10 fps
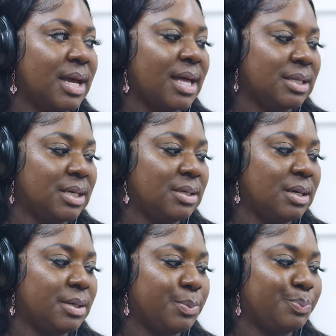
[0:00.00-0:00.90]
Like, I
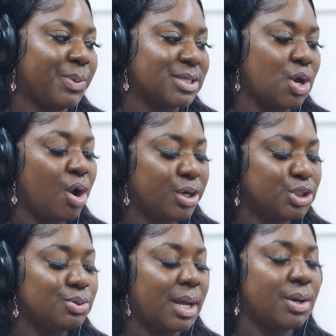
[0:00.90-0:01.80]
think as an
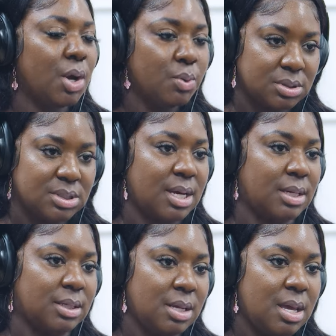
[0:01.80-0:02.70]
artist, you got to know what you're
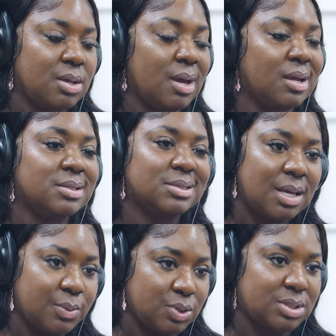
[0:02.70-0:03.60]
signing. You got to
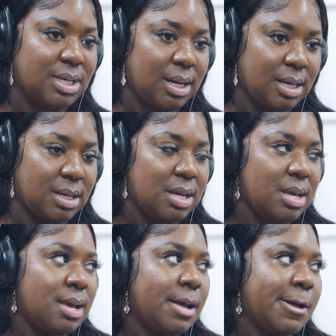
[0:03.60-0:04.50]
understand what you're signing,
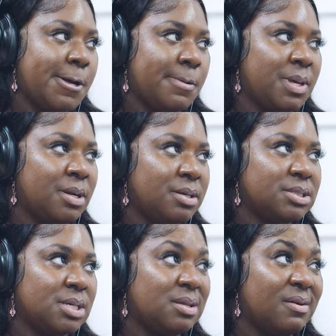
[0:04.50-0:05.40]
and
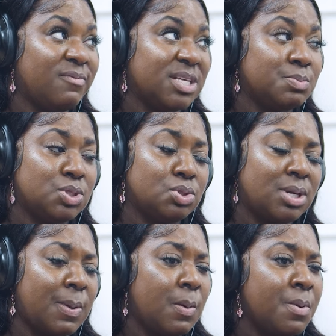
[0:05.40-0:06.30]
understand the investment
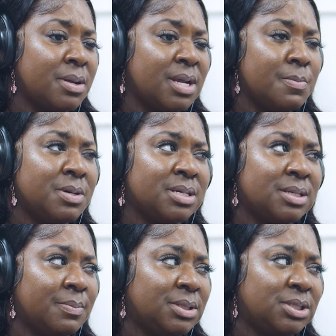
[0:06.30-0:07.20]
too that people putting up.
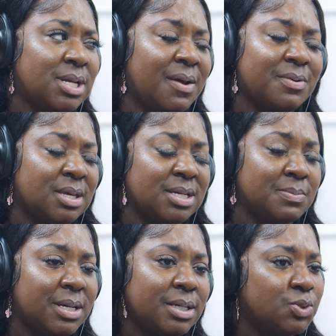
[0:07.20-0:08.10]
Because I mean, shit,
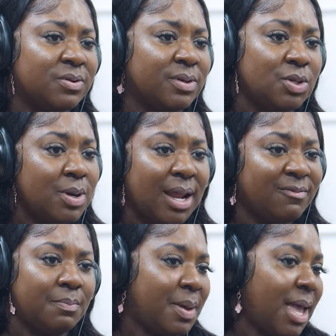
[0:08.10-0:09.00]
everything is money driven. You got
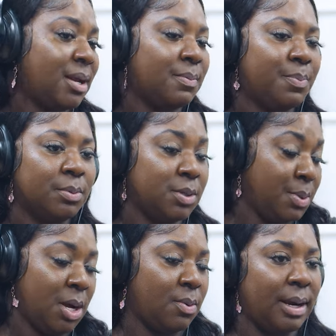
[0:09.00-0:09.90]
to have a bag to
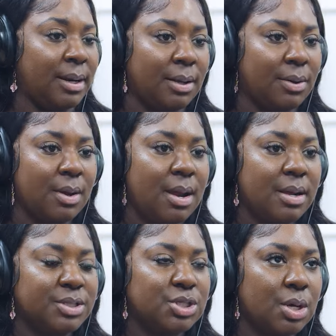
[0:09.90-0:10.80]
blow right now.
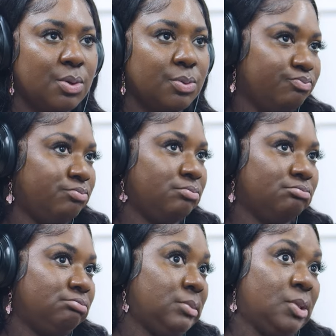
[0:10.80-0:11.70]
So,
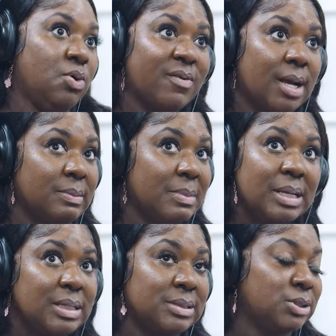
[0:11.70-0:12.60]
whoever got the
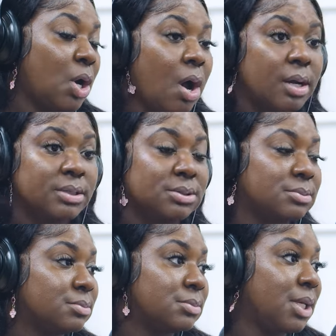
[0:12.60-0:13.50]
money is in
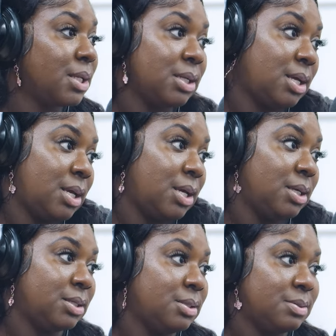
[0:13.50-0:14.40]
charge.
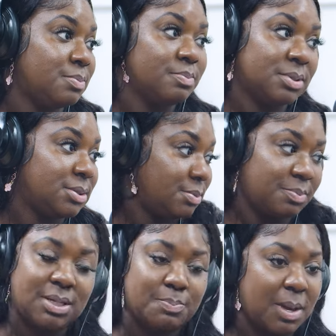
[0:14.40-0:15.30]
And
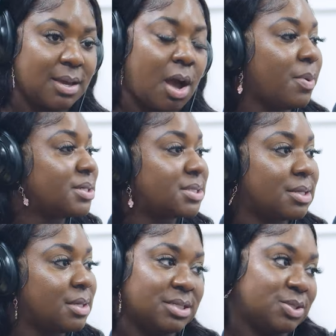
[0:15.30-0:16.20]
big bank always
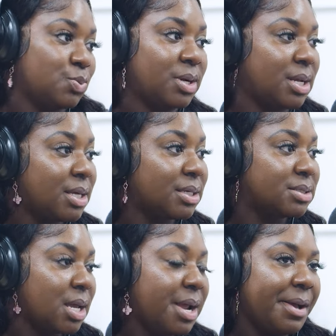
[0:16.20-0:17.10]
take it. Just what it
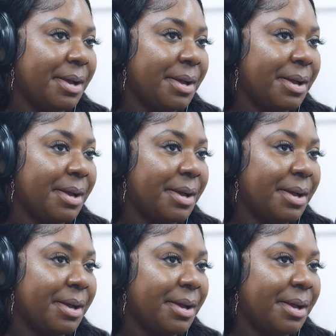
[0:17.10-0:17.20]
is.